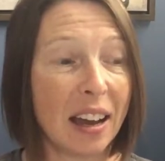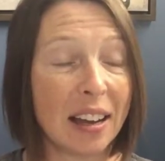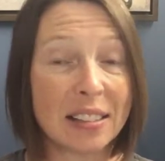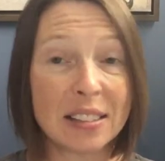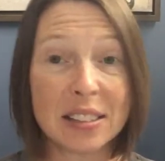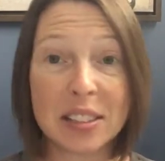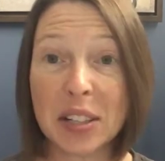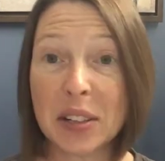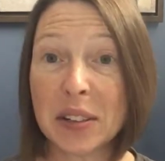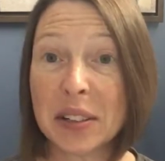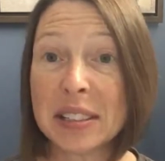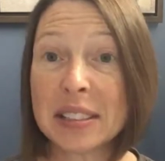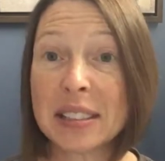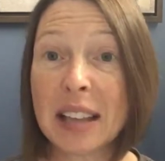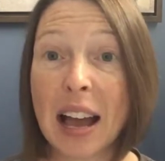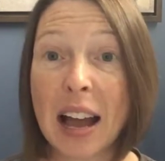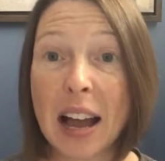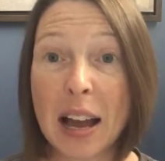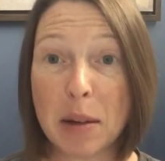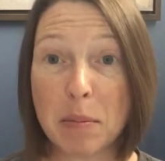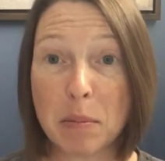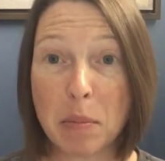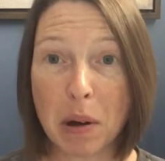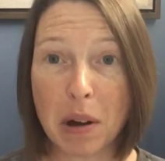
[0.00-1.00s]
Series
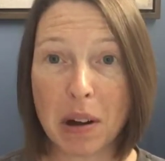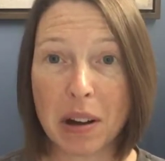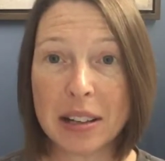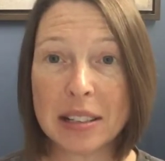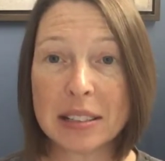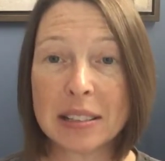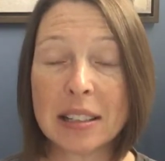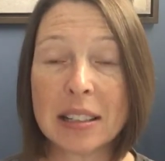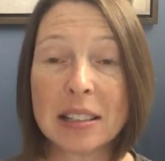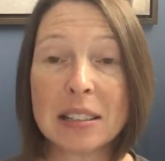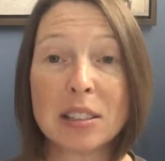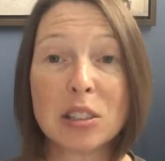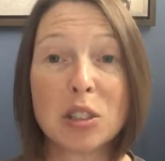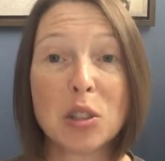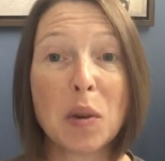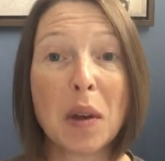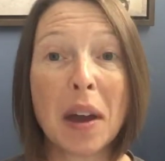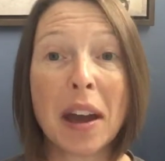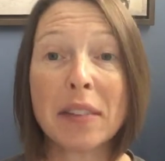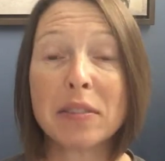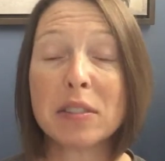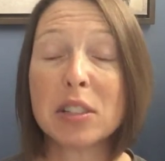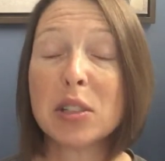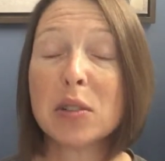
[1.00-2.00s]
I bonds. You
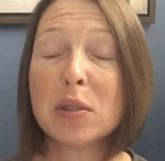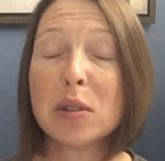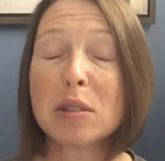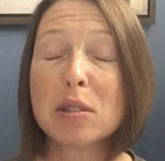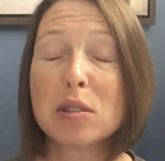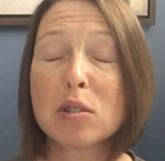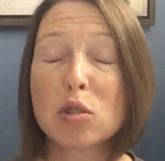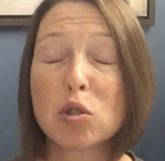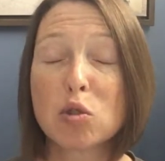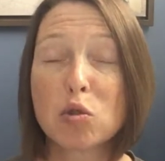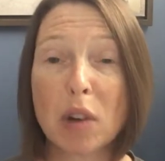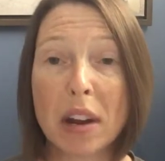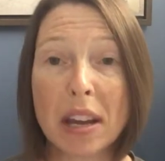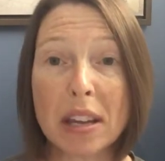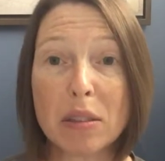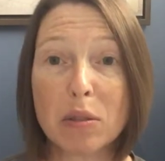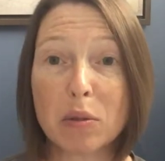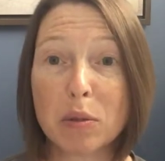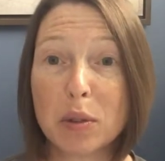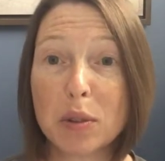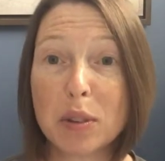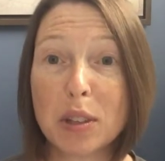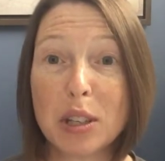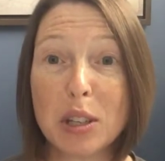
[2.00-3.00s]
have to do it straight
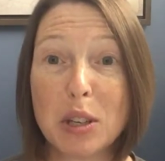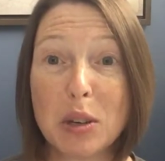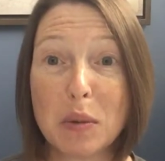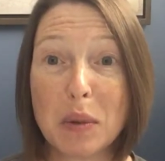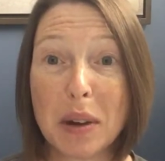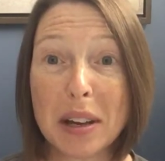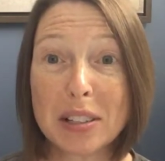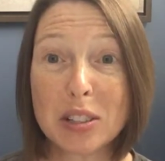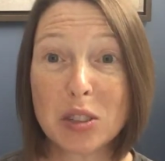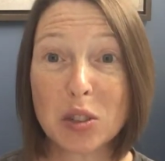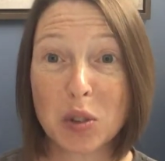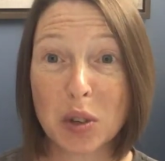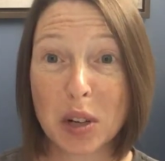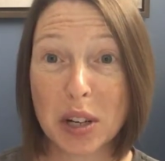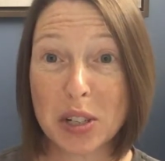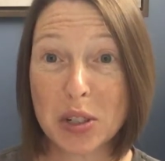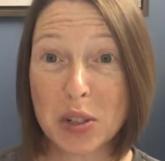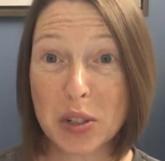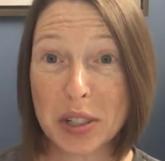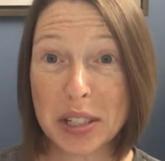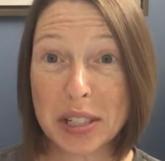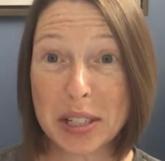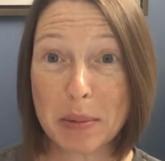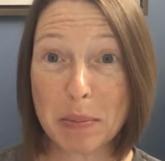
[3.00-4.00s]
through the U.S.
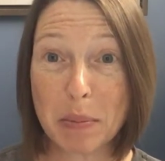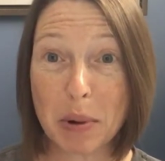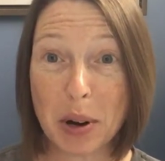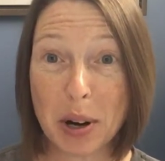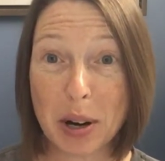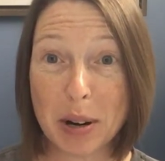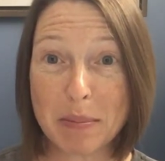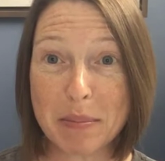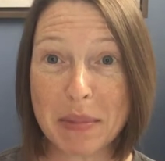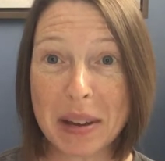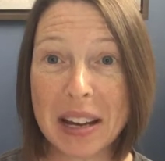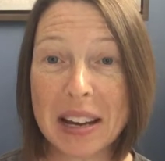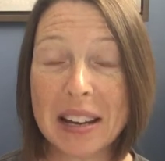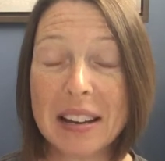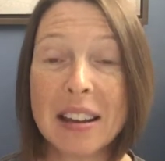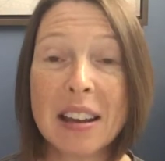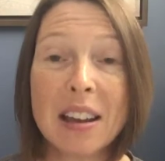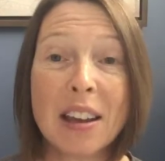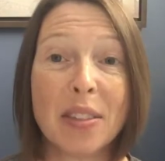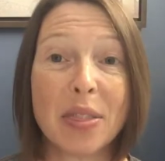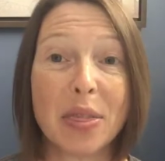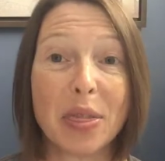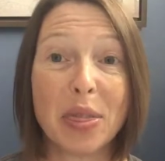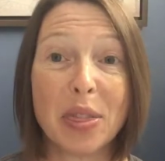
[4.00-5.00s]
Treasury Department,
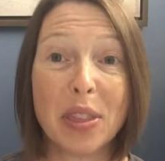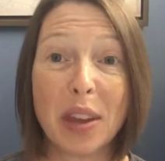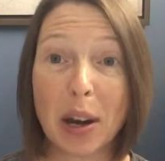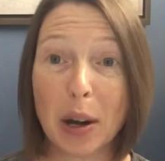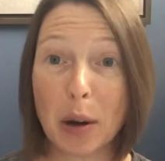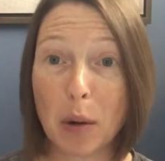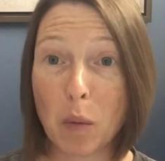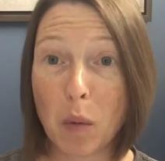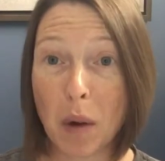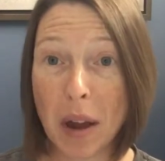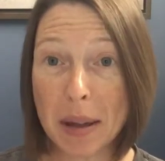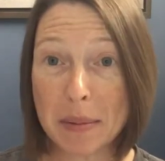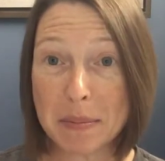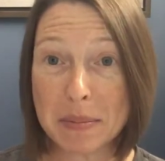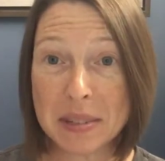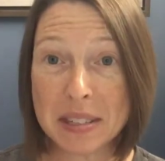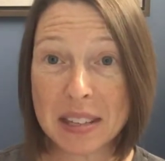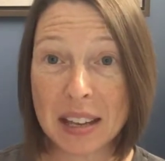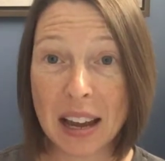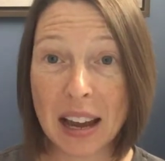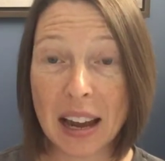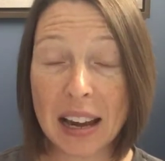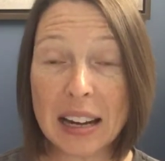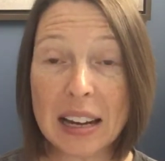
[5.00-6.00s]
their
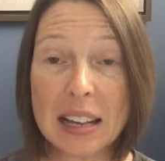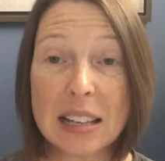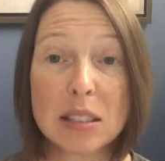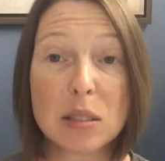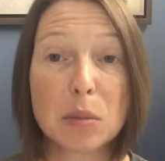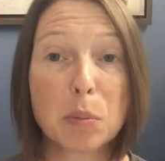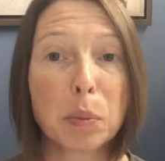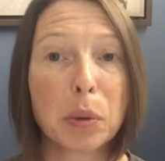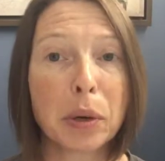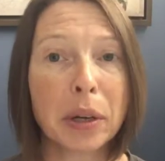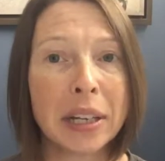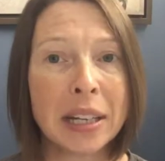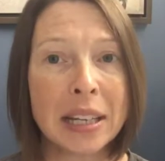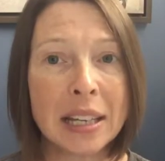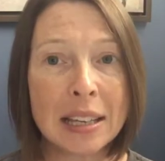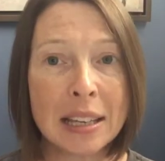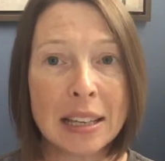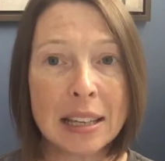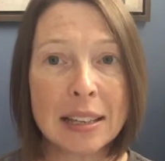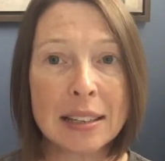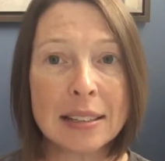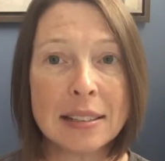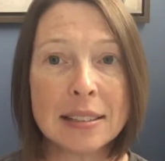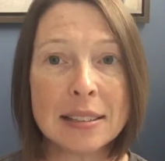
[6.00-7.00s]
website. It's pretty
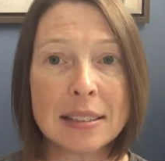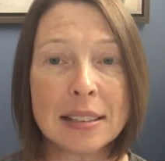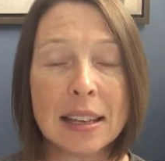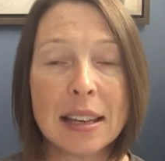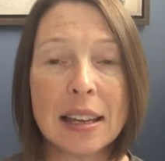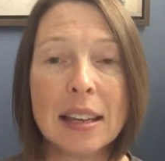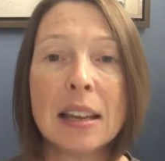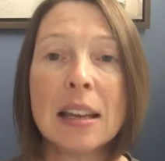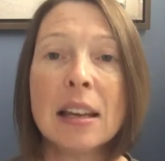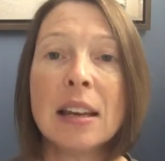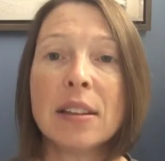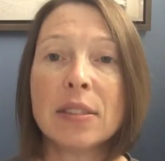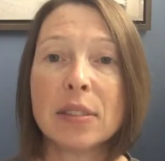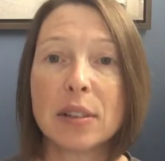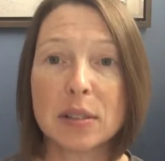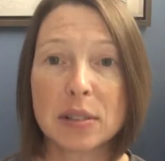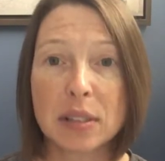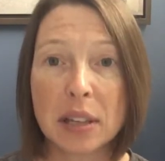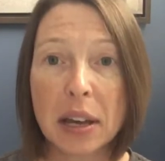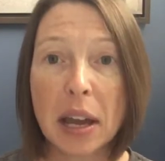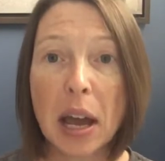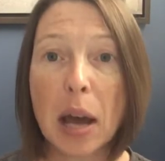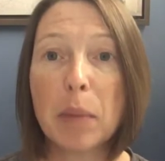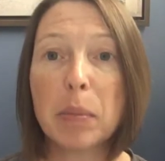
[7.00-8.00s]
easy. There's
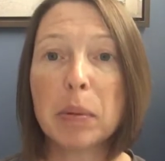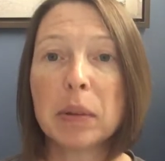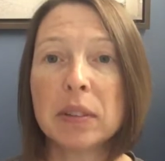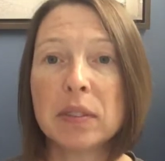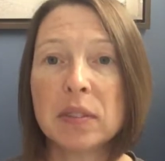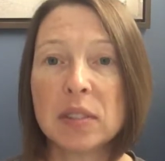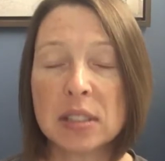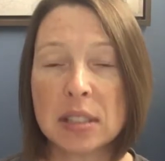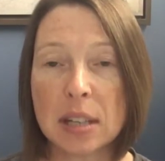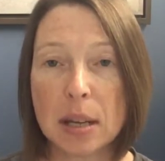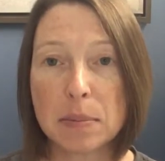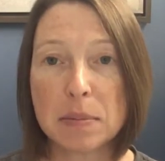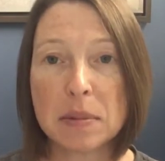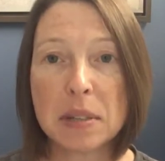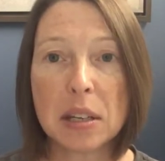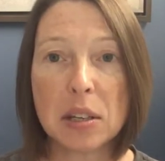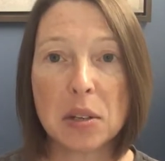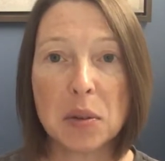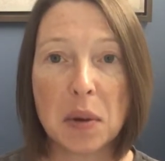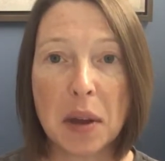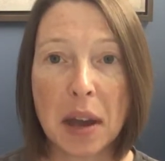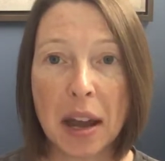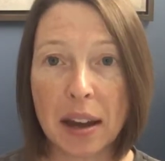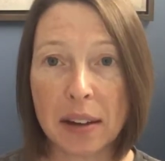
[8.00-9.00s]
a couple of steps that
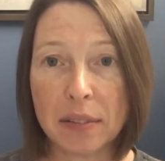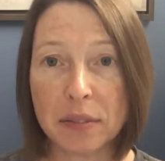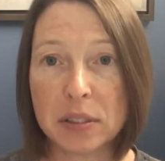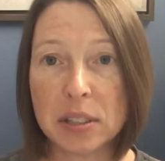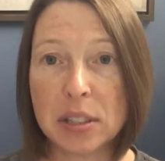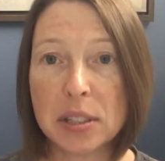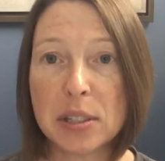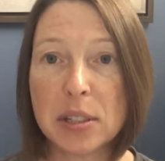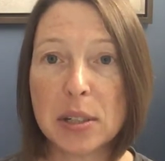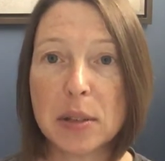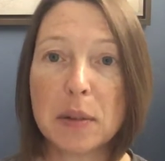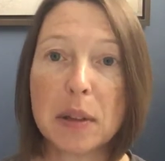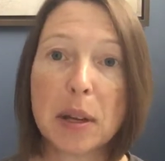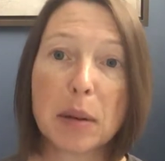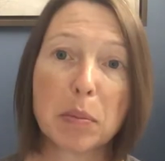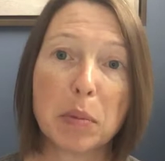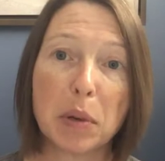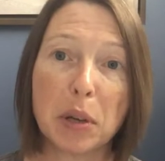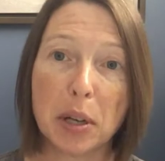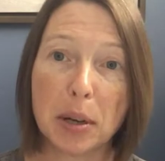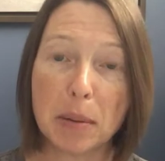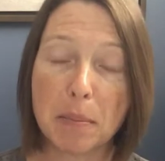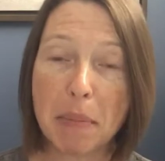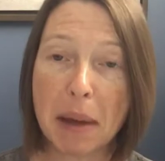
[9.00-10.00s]
you have to do, like
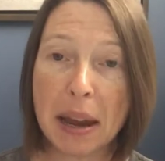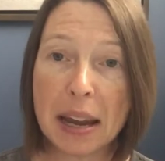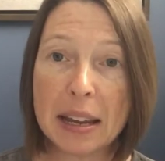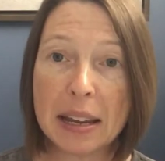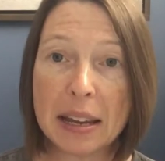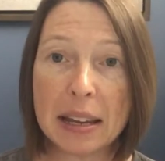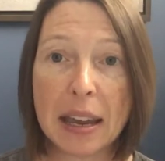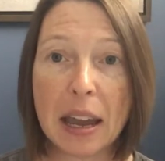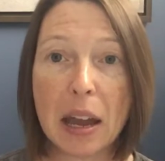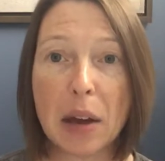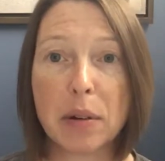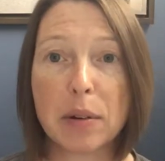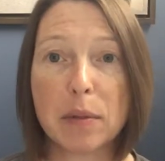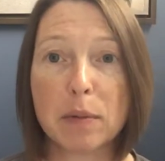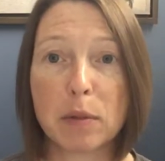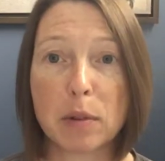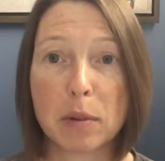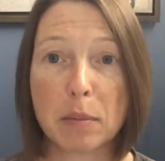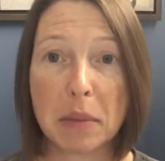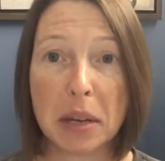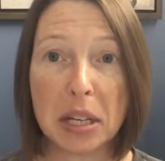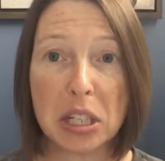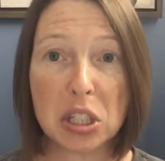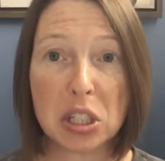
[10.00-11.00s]
put your bank account
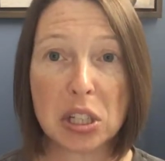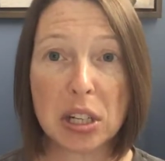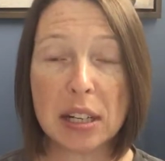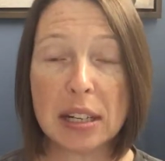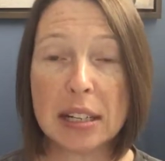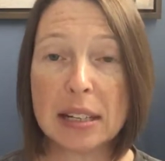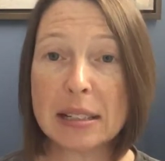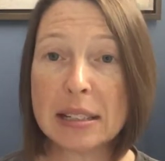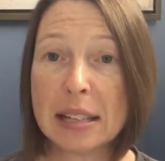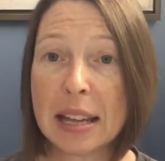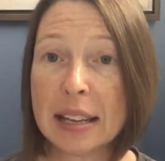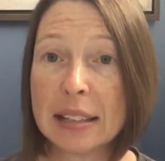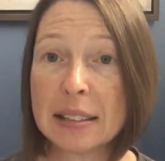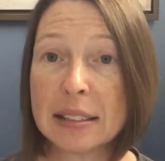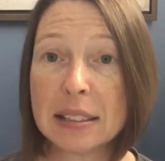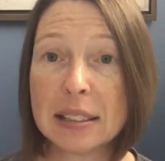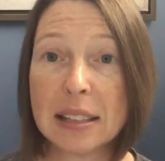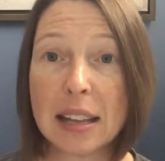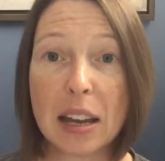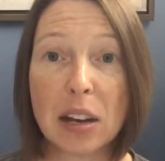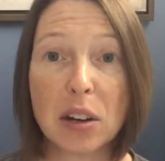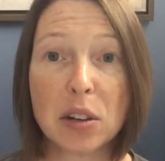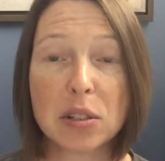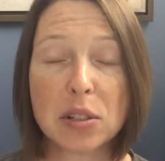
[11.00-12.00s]
information. It takes a
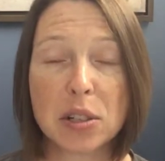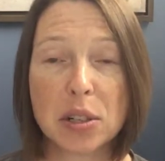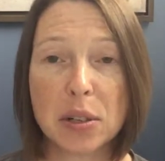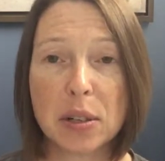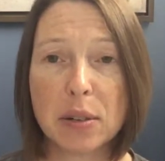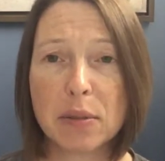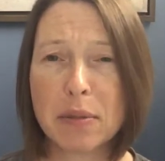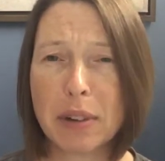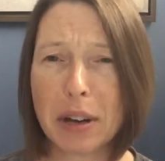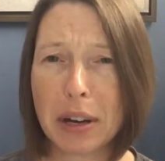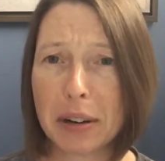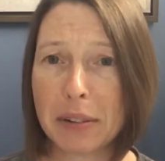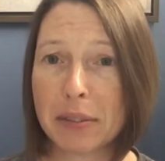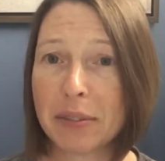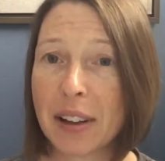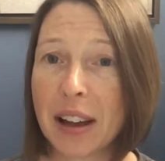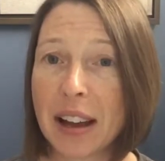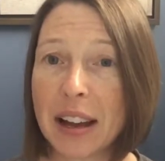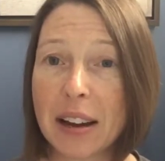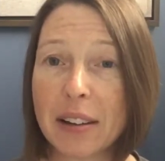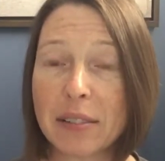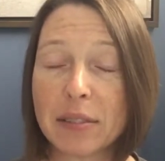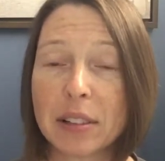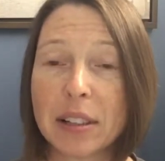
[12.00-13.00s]
day or two to
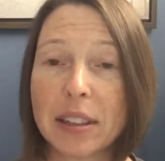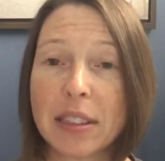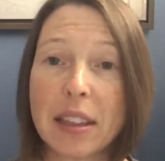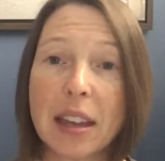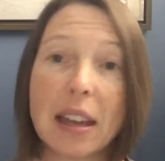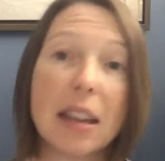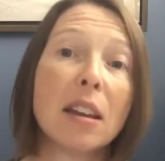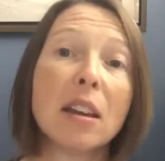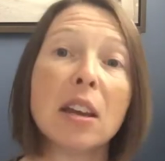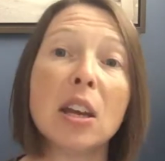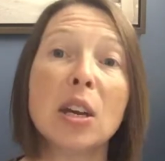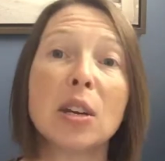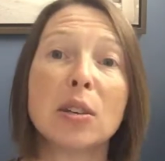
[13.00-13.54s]
verify everything.